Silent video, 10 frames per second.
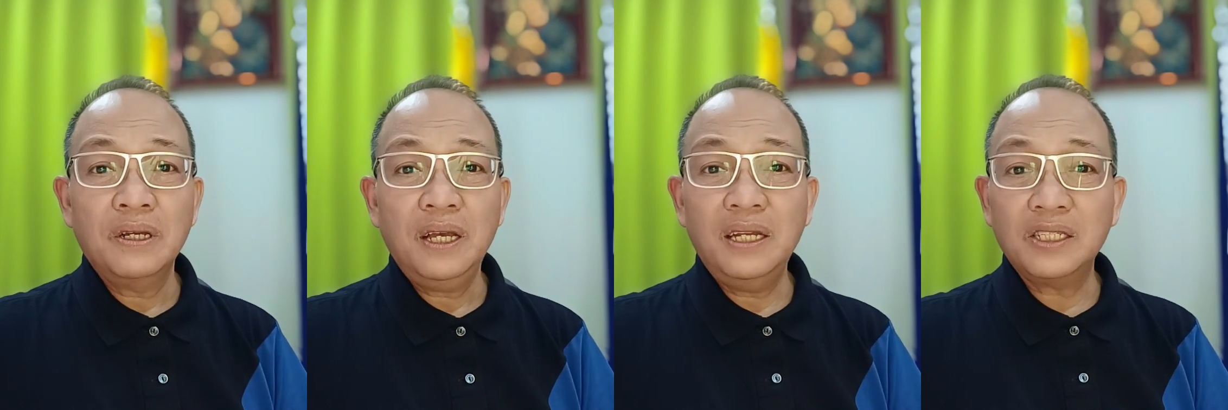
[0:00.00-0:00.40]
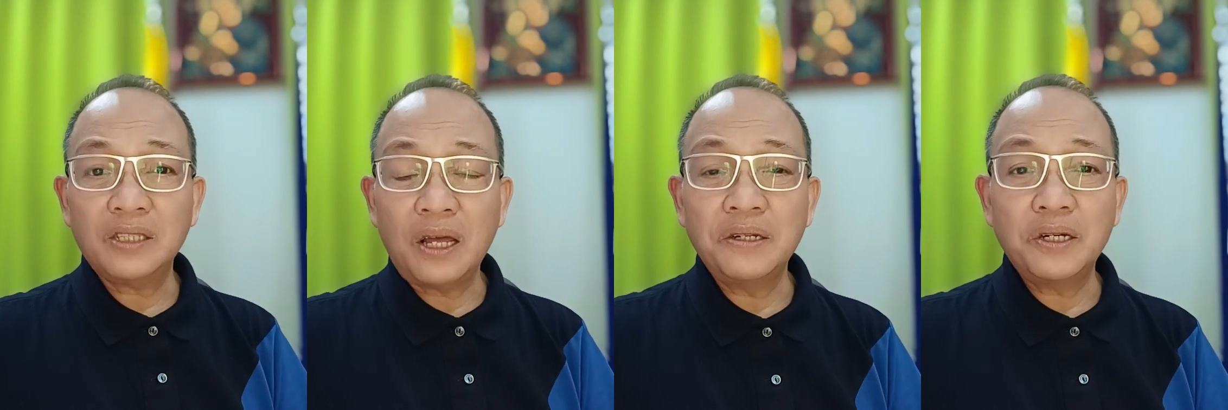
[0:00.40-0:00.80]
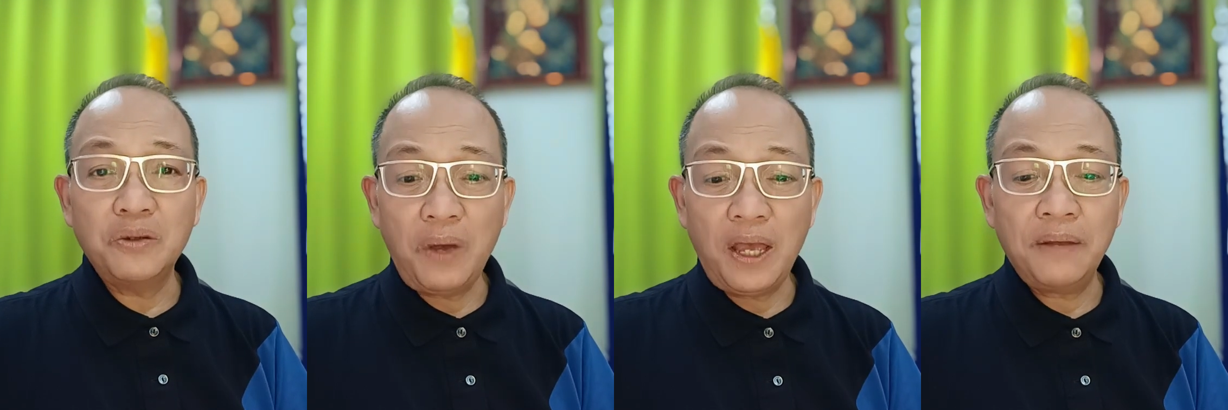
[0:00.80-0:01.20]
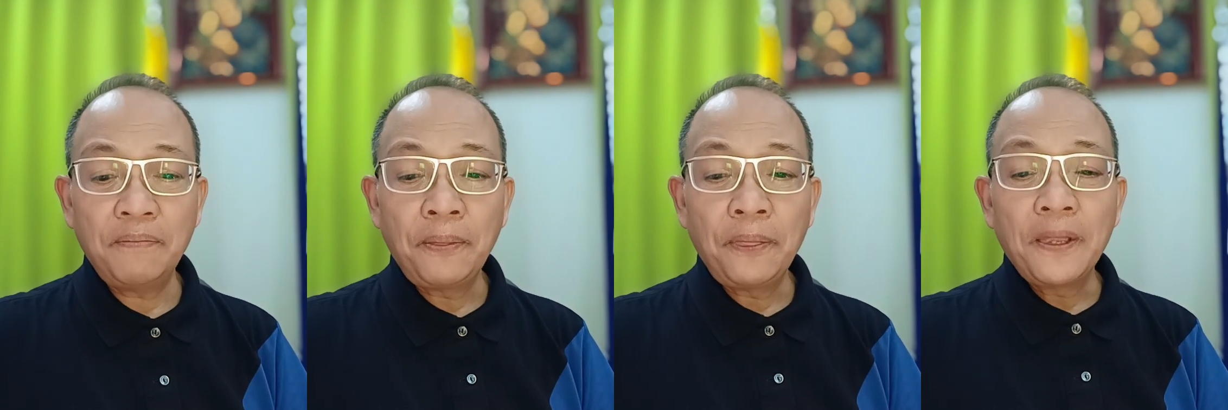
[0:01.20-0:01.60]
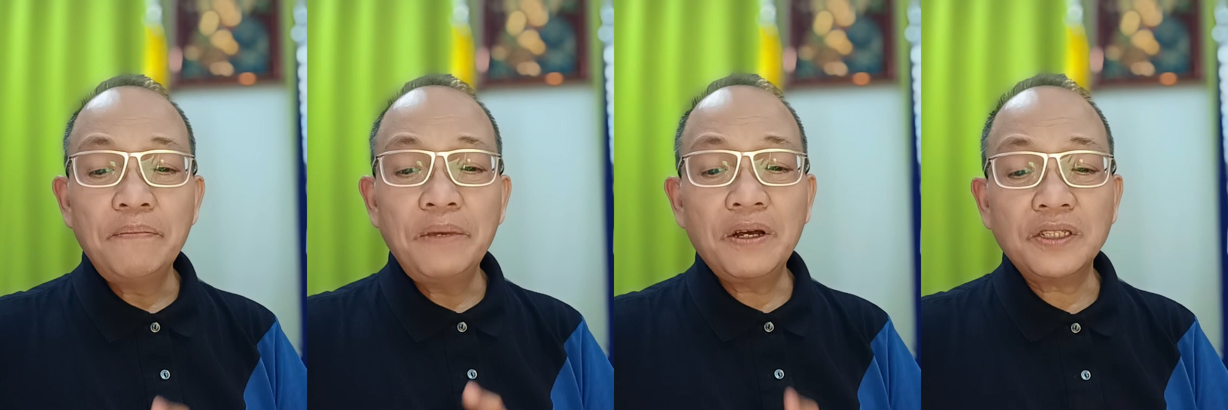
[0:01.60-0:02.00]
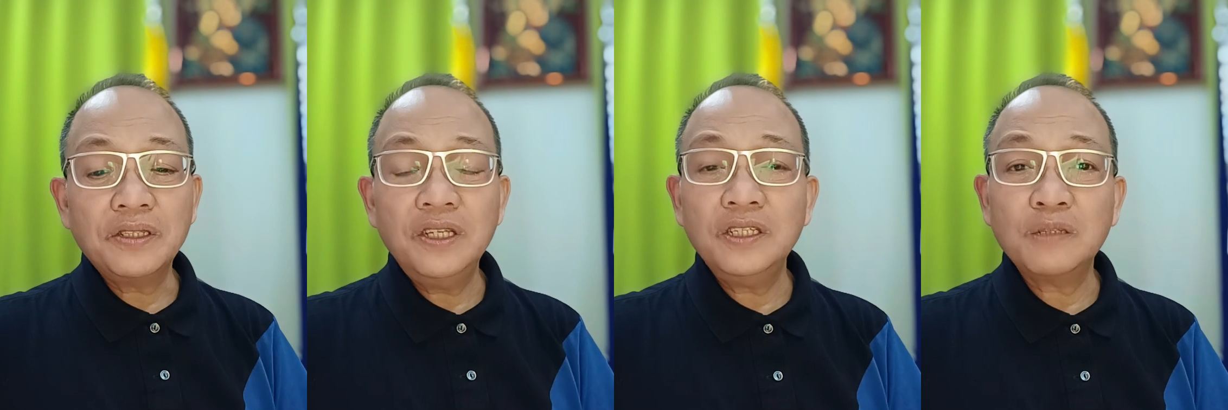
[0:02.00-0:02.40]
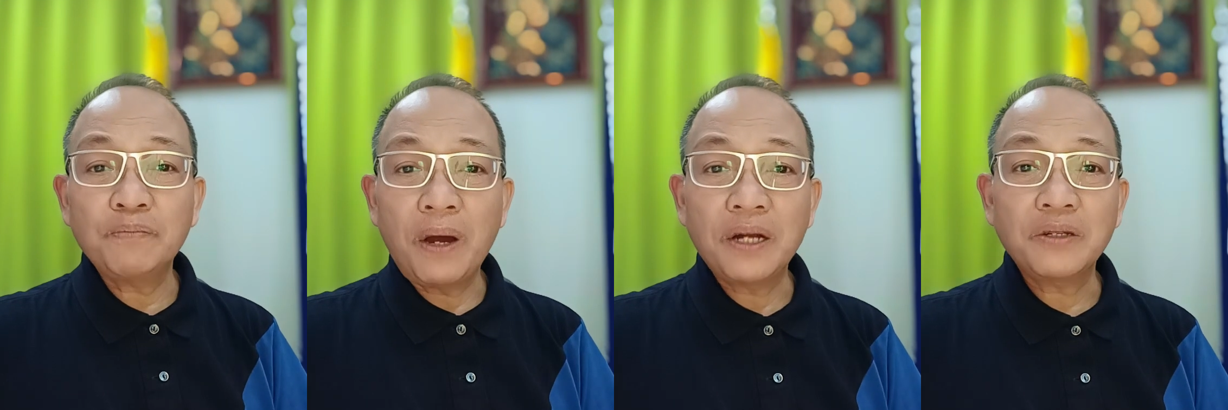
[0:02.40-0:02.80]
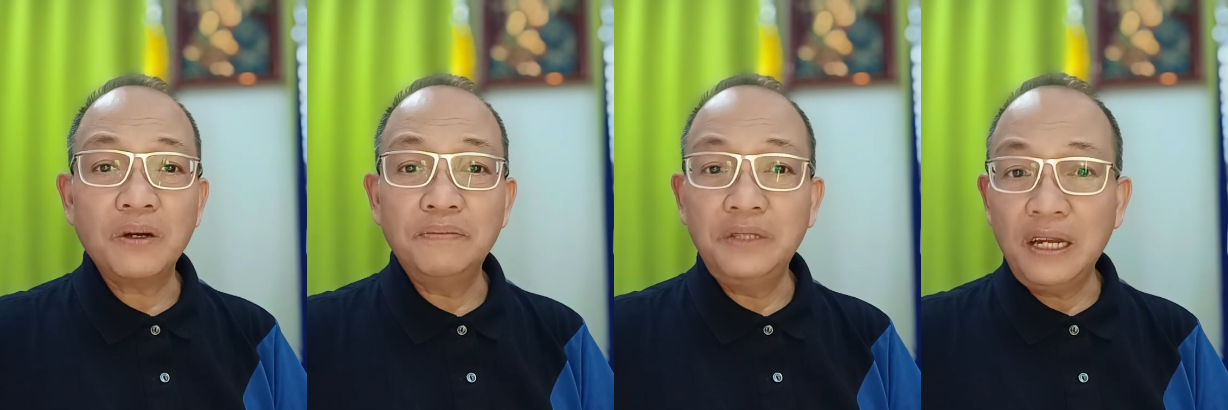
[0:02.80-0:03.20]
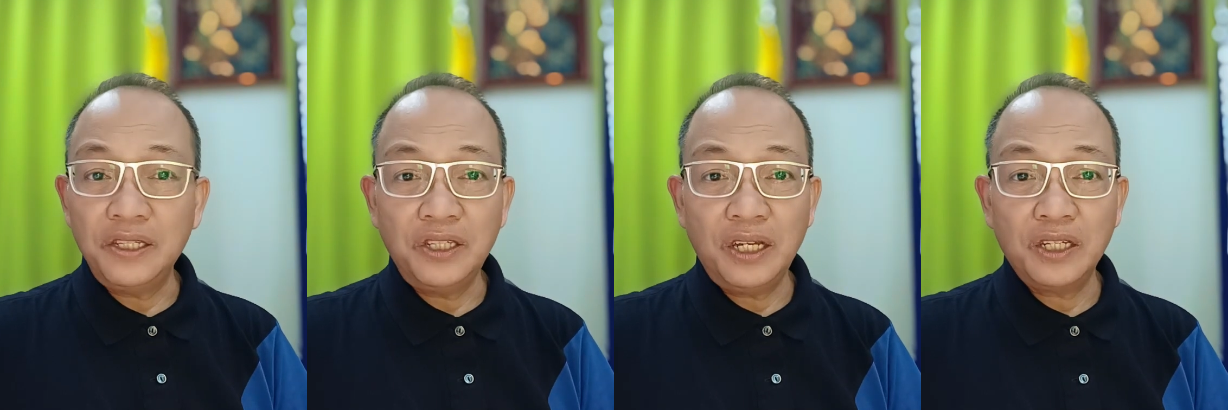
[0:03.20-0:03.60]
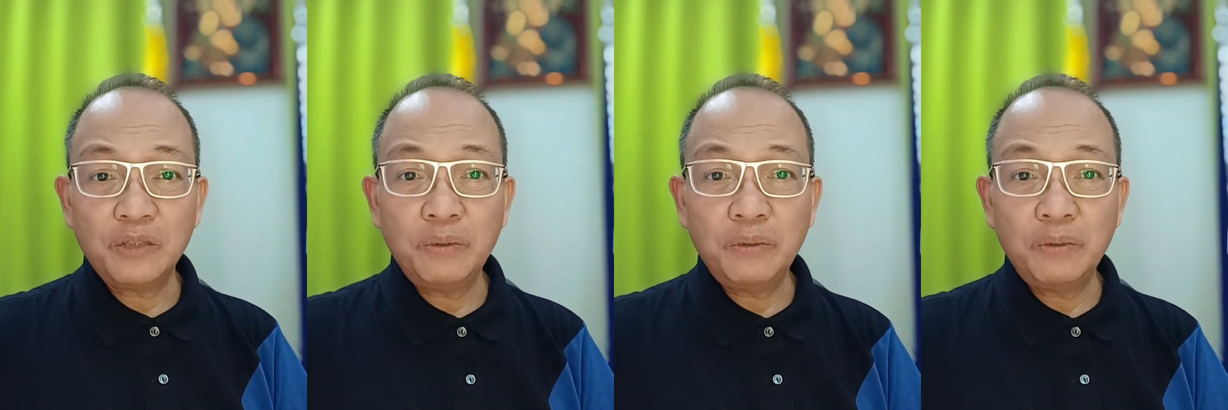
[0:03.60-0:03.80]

in a standard way. Because this is part of diligence.